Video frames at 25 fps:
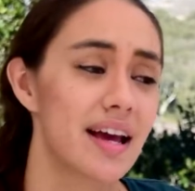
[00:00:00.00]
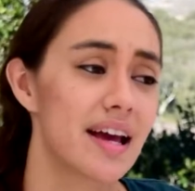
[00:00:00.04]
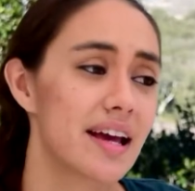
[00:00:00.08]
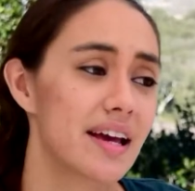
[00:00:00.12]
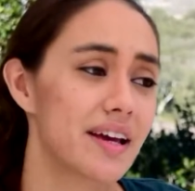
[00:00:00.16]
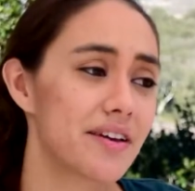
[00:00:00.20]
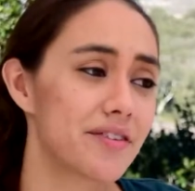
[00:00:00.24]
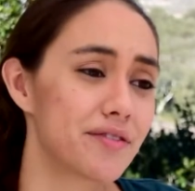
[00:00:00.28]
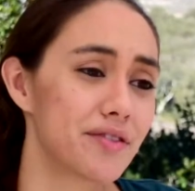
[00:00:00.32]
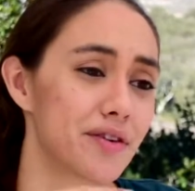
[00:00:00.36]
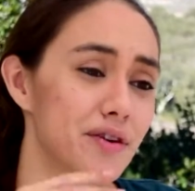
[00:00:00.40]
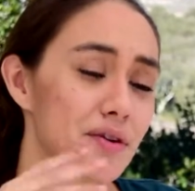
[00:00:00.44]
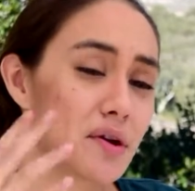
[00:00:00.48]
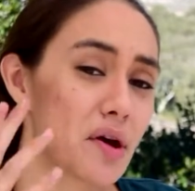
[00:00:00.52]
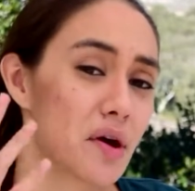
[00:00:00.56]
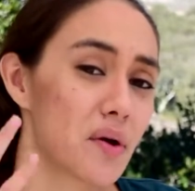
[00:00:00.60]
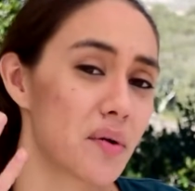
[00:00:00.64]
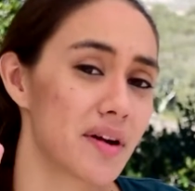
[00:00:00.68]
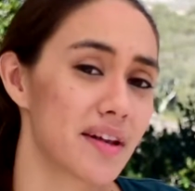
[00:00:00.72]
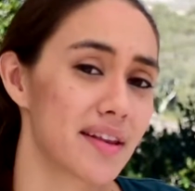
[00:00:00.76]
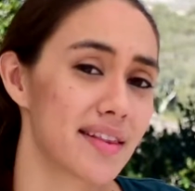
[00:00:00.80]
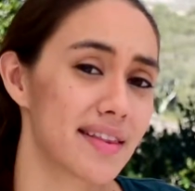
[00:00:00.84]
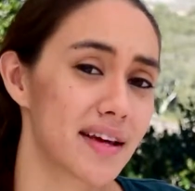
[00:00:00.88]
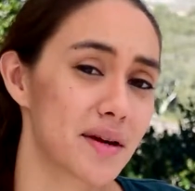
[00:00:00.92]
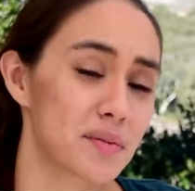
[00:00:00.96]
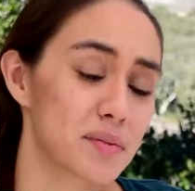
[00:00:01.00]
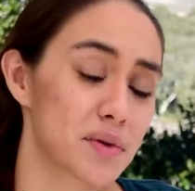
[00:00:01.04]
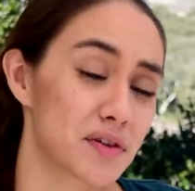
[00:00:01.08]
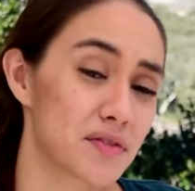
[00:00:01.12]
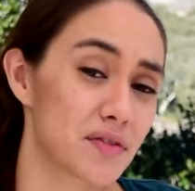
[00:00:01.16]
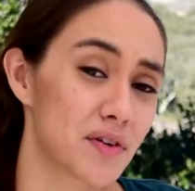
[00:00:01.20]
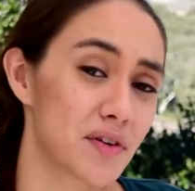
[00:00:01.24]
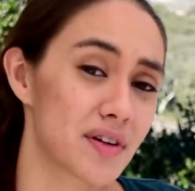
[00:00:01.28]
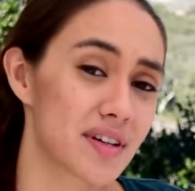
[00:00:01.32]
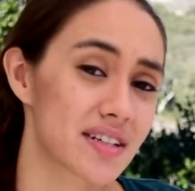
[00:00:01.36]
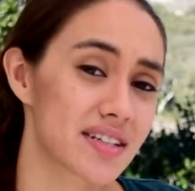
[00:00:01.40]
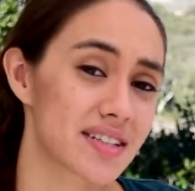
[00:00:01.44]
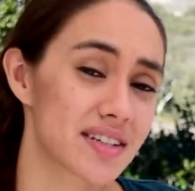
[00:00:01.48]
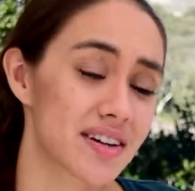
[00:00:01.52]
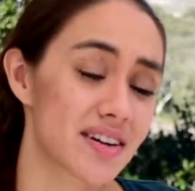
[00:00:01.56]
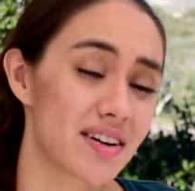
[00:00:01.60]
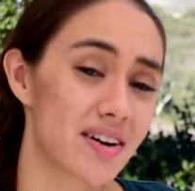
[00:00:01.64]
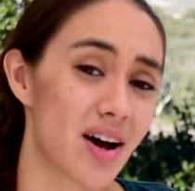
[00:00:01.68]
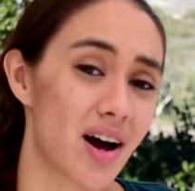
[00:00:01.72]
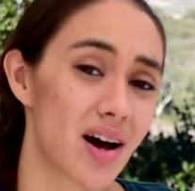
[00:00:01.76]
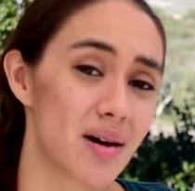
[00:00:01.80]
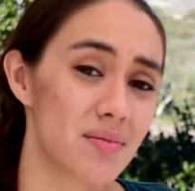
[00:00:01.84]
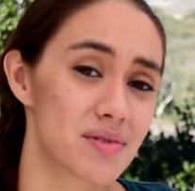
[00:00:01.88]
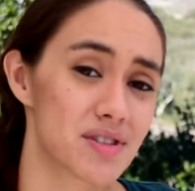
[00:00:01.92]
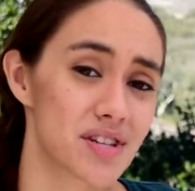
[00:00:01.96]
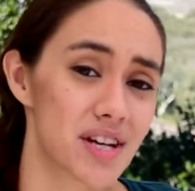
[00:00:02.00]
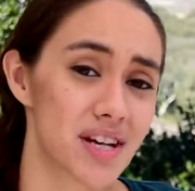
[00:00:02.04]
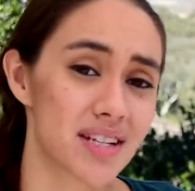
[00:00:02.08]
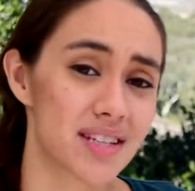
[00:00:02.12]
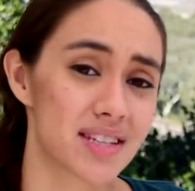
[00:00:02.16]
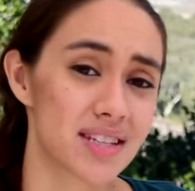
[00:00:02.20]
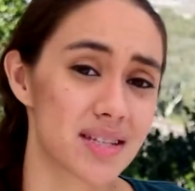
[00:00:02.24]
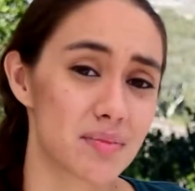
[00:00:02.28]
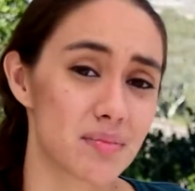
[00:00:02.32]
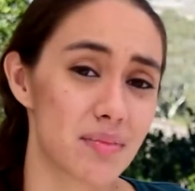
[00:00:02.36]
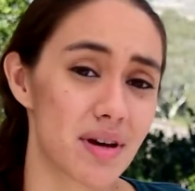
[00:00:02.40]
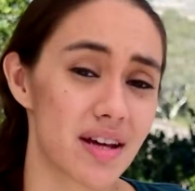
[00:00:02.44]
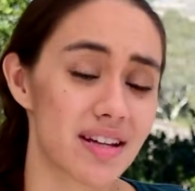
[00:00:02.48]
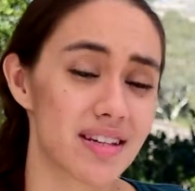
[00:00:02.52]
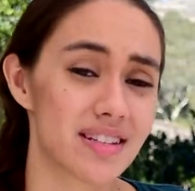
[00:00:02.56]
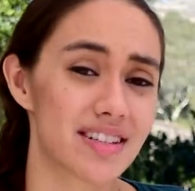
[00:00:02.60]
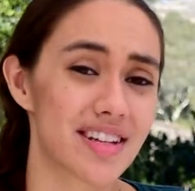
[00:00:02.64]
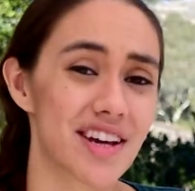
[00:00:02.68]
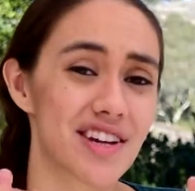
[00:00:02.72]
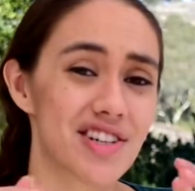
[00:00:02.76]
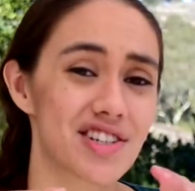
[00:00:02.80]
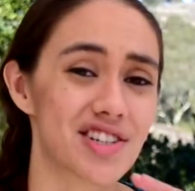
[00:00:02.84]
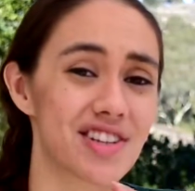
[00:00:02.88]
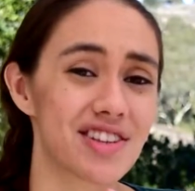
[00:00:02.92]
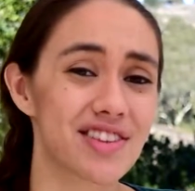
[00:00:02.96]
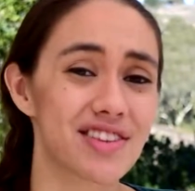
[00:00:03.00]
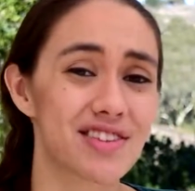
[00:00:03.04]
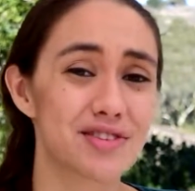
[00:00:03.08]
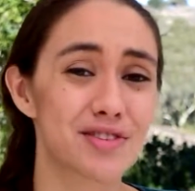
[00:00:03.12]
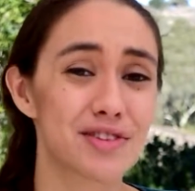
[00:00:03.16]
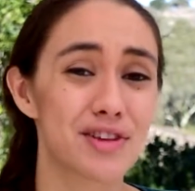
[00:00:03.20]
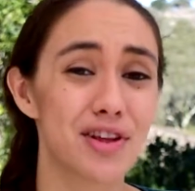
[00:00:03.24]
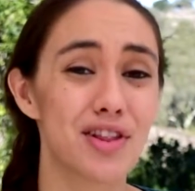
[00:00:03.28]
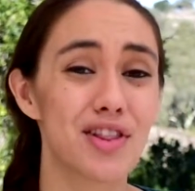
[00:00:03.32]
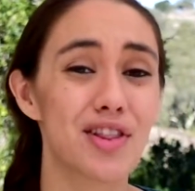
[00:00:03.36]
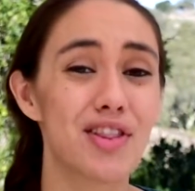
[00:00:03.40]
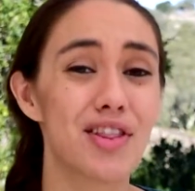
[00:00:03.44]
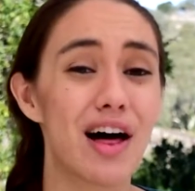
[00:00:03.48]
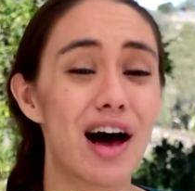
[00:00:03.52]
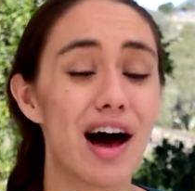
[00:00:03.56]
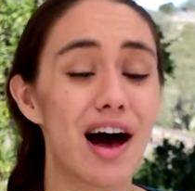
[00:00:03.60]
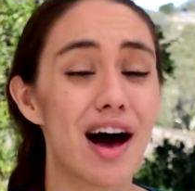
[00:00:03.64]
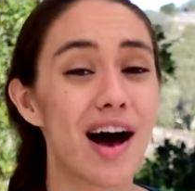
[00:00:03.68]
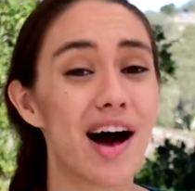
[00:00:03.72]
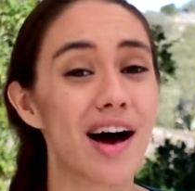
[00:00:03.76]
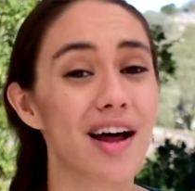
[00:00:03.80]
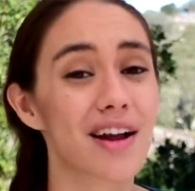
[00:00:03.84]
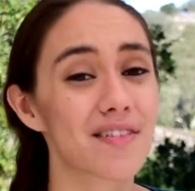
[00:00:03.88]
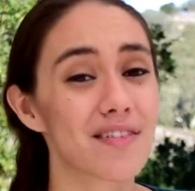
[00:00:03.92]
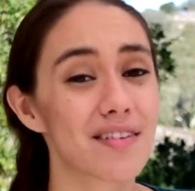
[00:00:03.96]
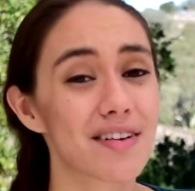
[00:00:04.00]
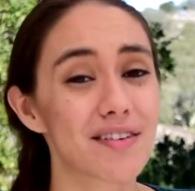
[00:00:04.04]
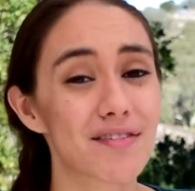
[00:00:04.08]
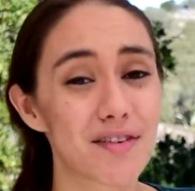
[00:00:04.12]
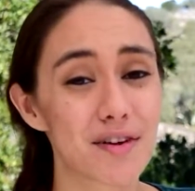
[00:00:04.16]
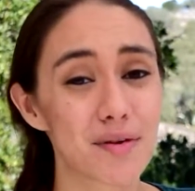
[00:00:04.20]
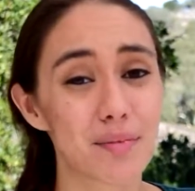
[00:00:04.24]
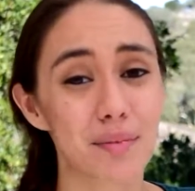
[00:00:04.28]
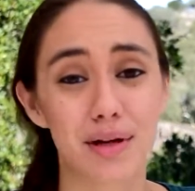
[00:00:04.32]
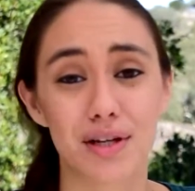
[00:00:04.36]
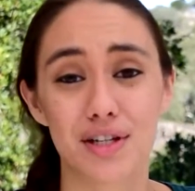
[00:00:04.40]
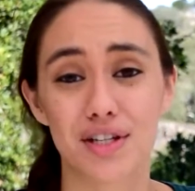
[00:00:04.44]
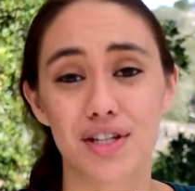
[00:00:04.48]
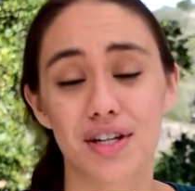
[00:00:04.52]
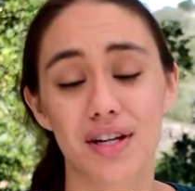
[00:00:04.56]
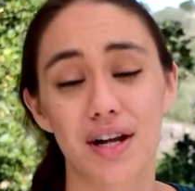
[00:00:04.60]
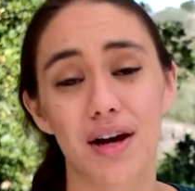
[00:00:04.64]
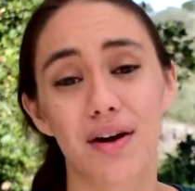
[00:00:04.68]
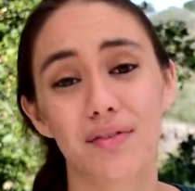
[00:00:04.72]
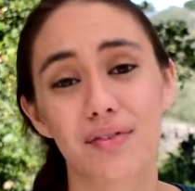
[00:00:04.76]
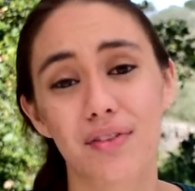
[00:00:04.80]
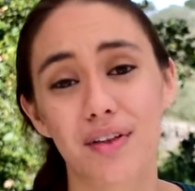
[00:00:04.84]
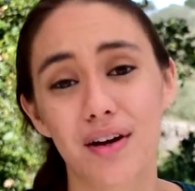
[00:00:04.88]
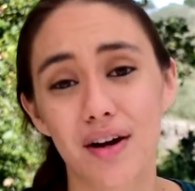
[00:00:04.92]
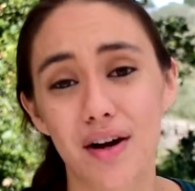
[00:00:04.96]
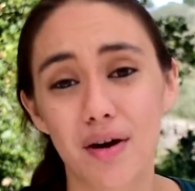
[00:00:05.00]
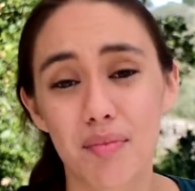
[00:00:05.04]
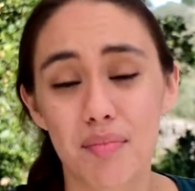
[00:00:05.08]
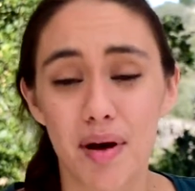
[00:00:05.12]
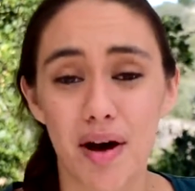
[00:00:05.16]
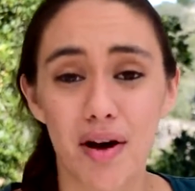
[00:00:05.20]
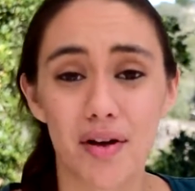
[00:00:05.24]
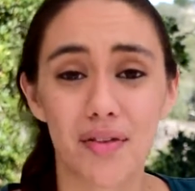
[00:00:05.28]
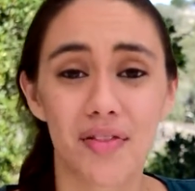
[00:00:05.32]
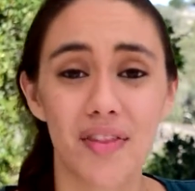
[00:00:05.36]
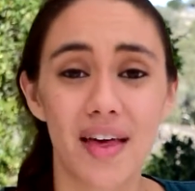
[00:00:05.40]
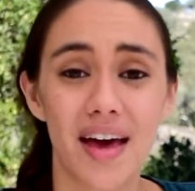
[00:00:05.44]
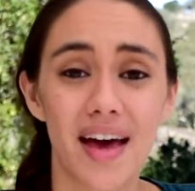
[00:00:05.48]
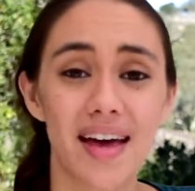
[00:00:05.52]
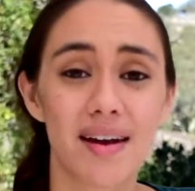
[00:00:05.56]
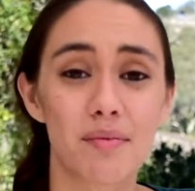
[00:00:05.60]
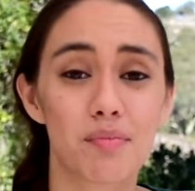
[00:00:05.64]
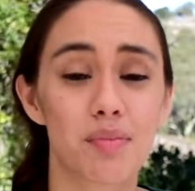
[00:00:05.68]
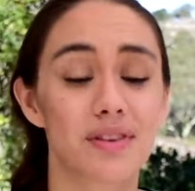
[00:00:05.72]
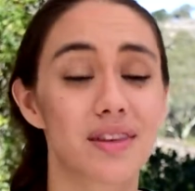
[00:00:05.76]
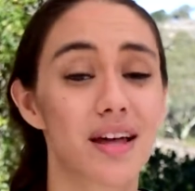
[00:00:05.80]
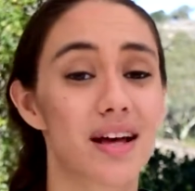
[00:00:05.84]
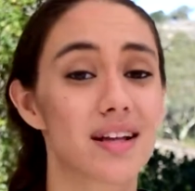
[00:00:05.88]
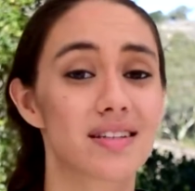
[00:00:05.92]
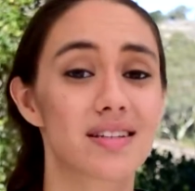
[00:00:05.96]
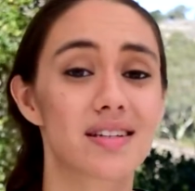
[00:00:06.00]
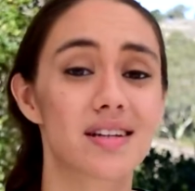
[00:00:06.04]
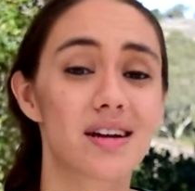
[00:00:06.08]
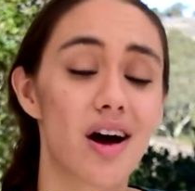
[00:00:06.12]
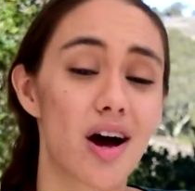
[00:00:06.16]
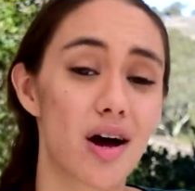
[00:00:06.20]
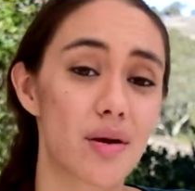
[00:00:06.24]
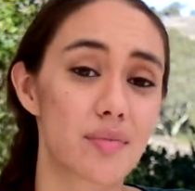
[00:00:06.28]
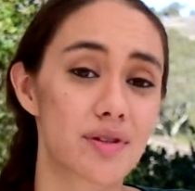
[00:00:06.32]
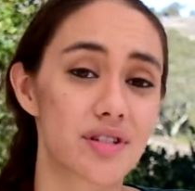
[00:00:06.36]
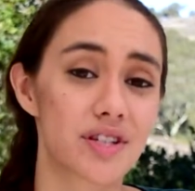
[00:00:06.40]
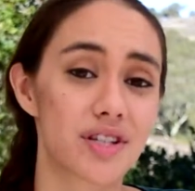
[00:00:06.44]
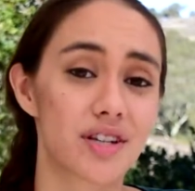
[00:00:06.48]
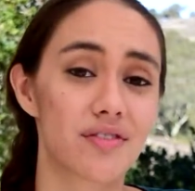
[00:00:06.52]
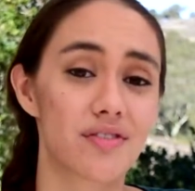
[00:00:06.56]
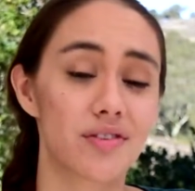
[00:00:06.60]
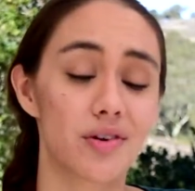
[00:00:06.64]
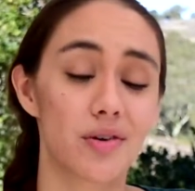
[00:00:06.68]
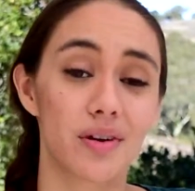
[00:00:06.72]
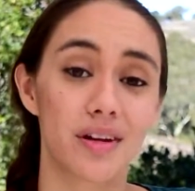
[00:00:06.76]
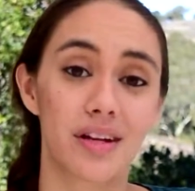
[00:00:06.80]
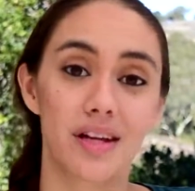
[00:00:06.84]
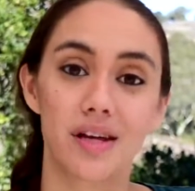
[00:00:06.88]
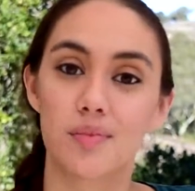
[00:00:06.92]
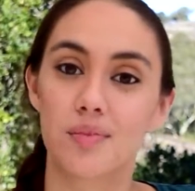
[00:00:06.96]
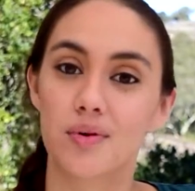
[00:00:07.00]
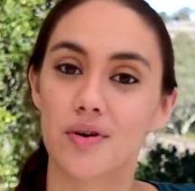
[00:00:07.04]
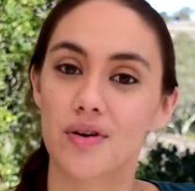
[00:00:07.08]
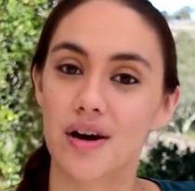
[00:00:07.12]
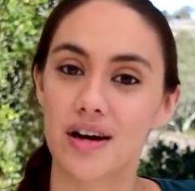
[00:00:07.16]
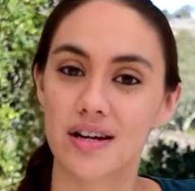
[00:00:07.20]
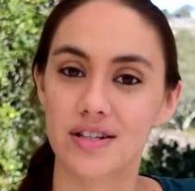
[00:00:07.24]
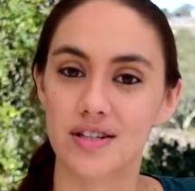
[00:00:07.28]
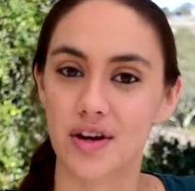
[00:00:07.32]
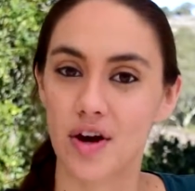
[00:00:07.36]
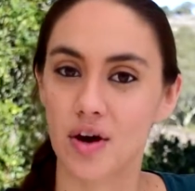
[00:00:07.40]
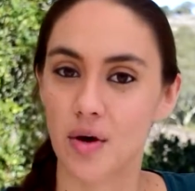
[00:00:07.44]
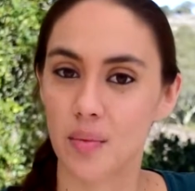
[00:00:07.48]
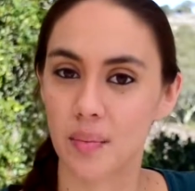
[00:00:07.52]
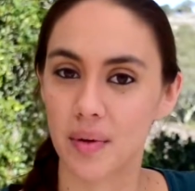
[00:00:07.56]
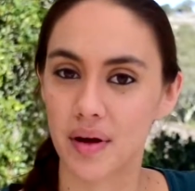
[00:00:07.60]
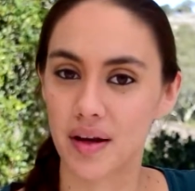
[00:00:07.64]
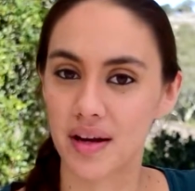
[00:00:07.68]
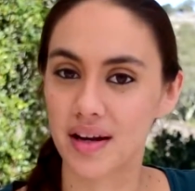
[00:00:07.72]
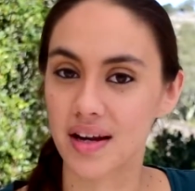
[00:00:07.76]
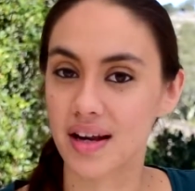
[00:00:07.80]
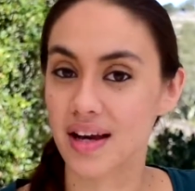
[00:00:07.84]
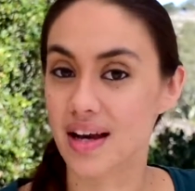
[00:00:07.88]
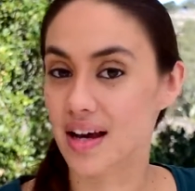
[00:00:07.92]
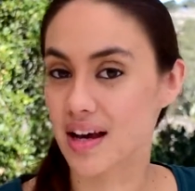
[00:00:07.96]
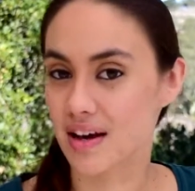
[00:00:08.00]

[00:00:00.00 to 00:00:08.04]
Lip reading: If you know anything about focusing on objects in meditation, there's a lot of information out there about that, but that's an option if you want to keep your eyes open.